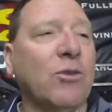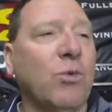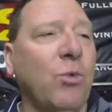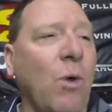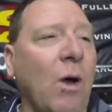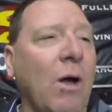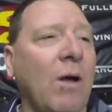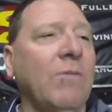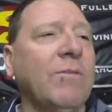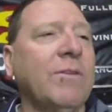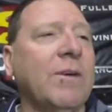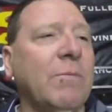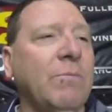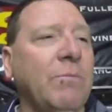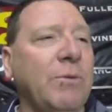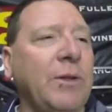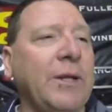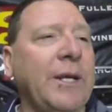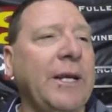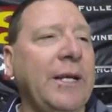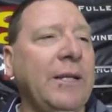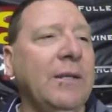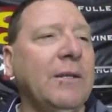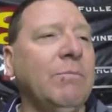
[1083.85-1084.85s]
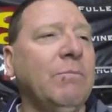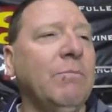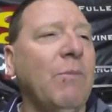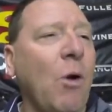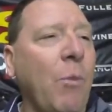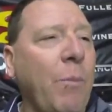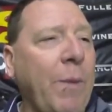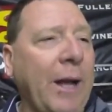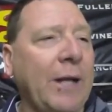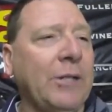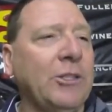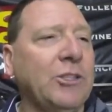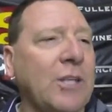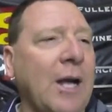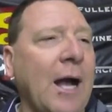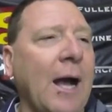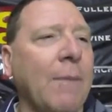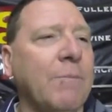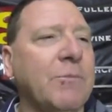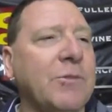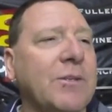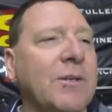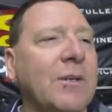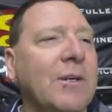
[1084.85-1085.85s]
12 complete moped
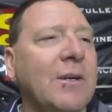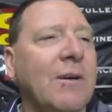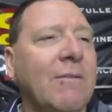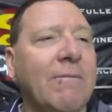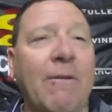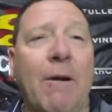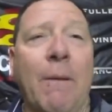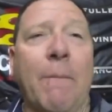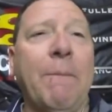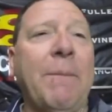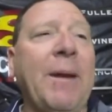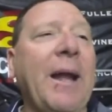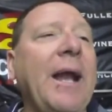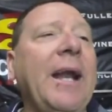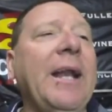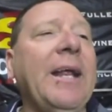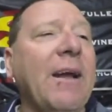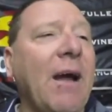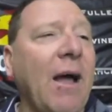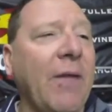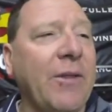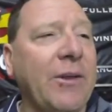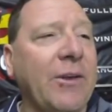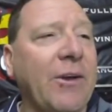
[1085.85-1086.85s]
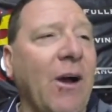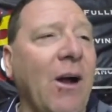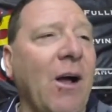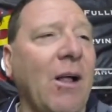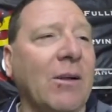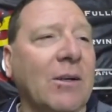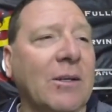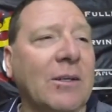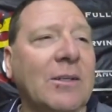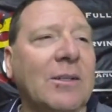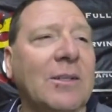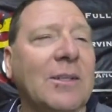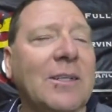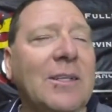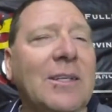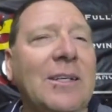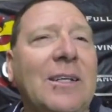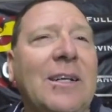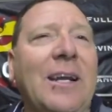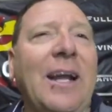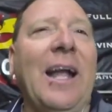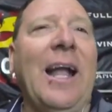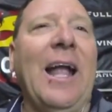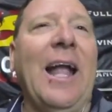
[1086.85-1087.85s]
shops for a penny on the dollar.
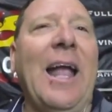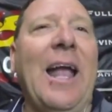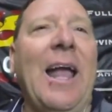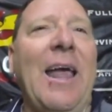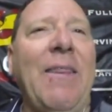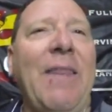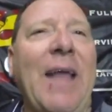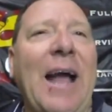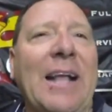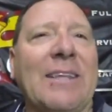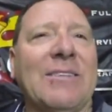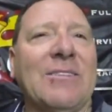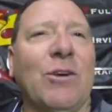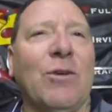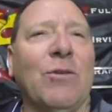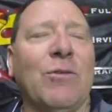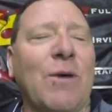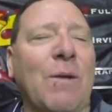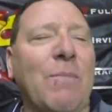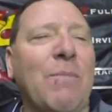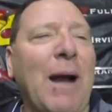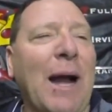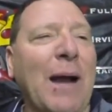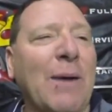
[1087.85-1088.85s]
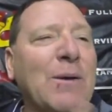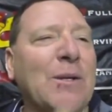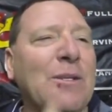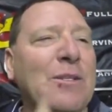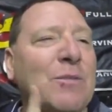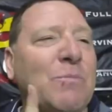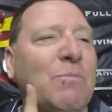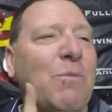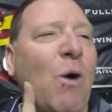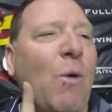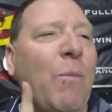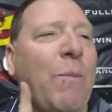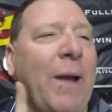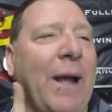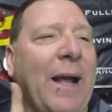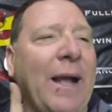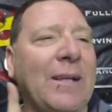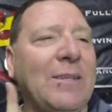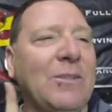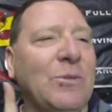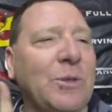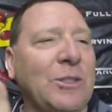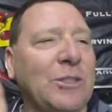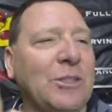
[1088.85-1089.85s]
And that's over at Myron's
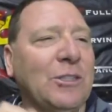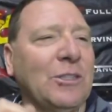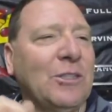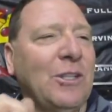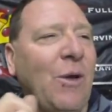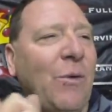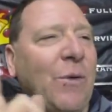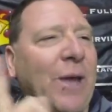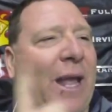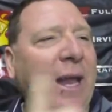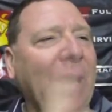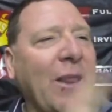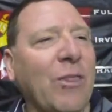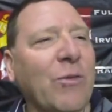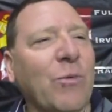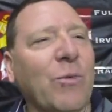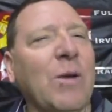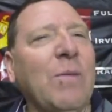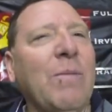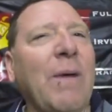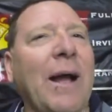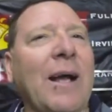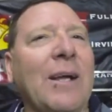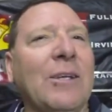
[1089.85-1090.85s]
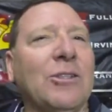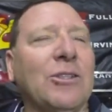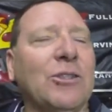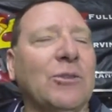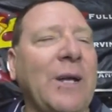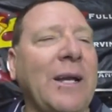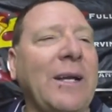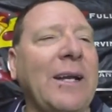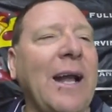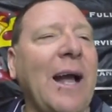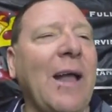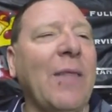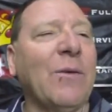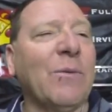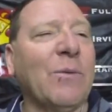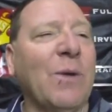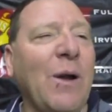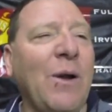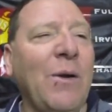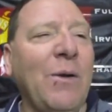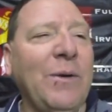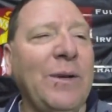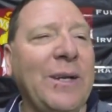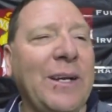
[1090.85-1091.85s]
Mopeds, which is located 3 miles straight down the
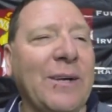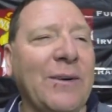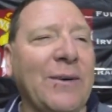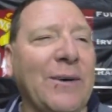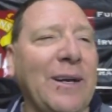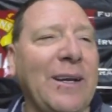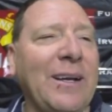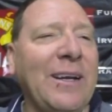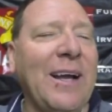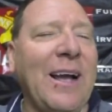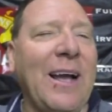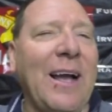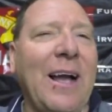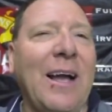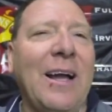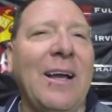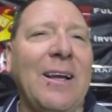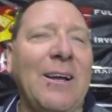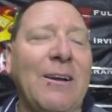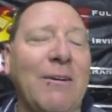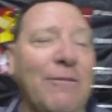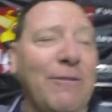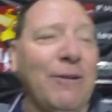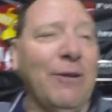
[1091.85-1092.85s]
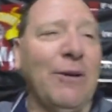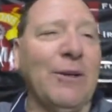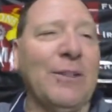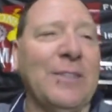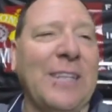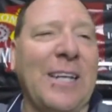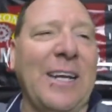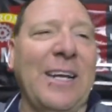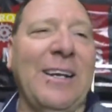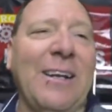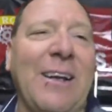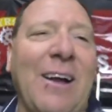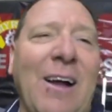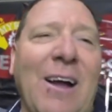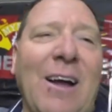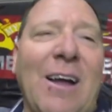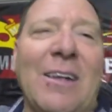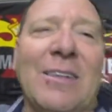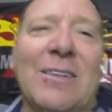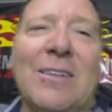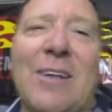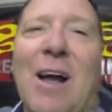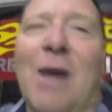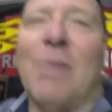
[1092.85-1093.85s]
road here in Fullerton
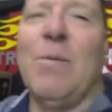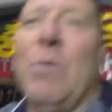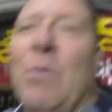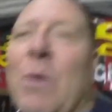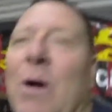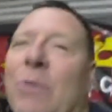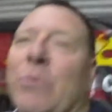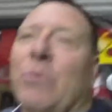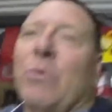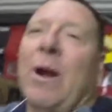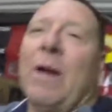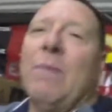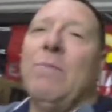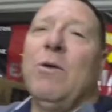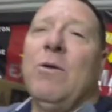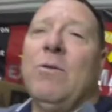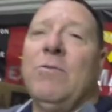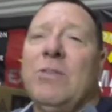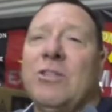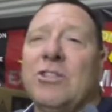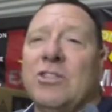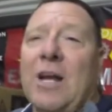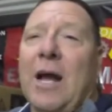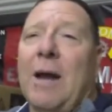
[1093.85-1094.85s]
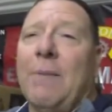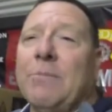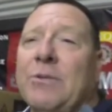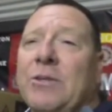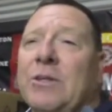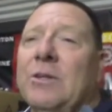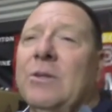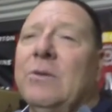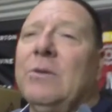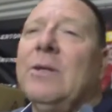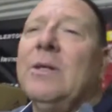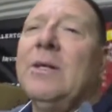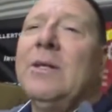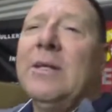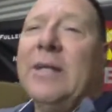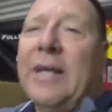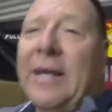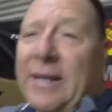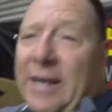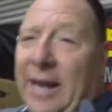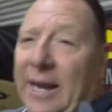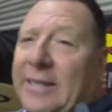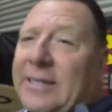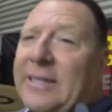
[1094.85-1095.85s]
on Commonwealth, where I moved the shop to
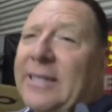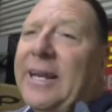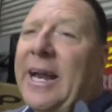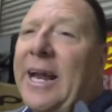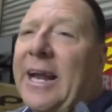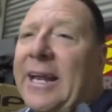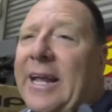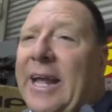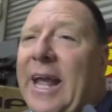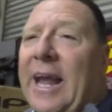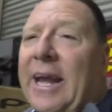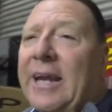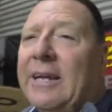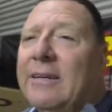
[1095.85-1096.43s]
in 1988.